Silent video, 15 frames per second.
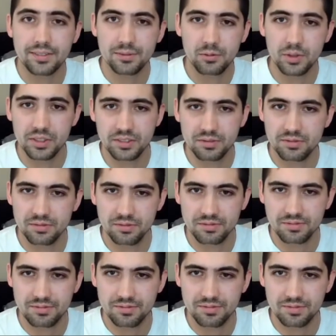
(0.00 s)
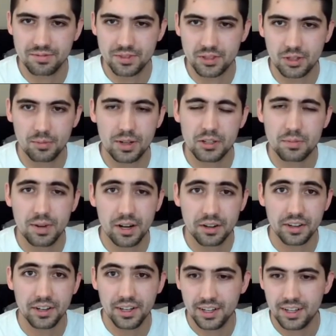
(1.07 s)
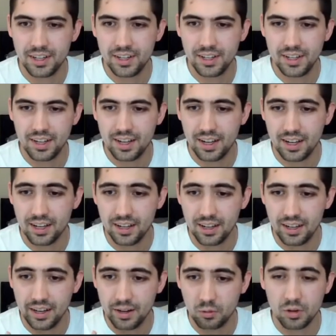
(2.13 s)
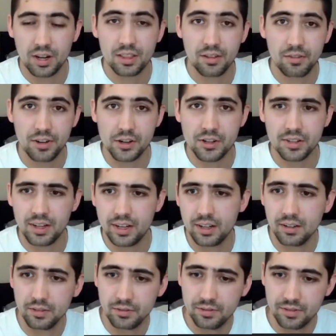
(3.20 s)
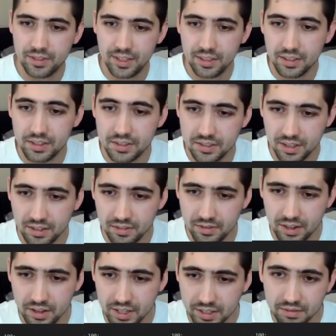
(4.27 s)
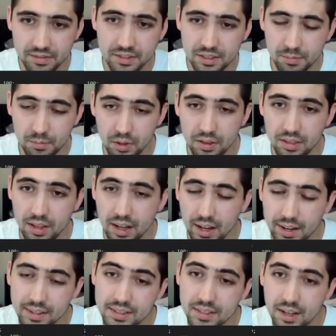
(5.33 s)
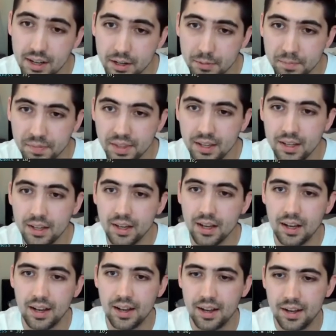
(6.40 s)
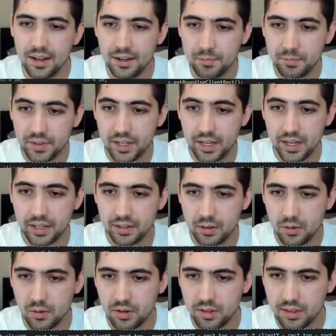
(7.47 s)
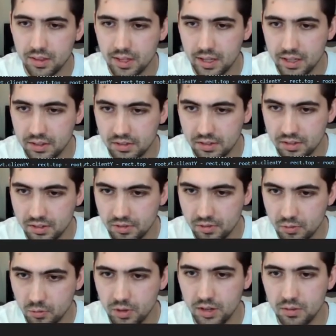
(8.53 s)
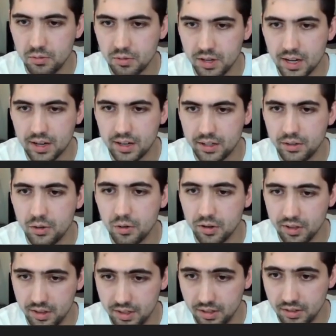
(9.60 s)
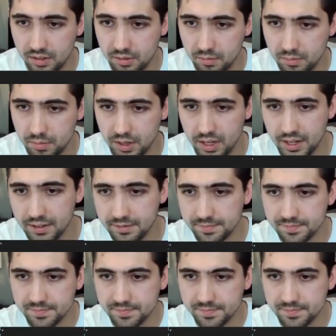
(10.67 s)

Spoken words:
was so much better, and we're at the finish line of at least a very simple thought. So ignore this. Well, we're not going to ignore this, but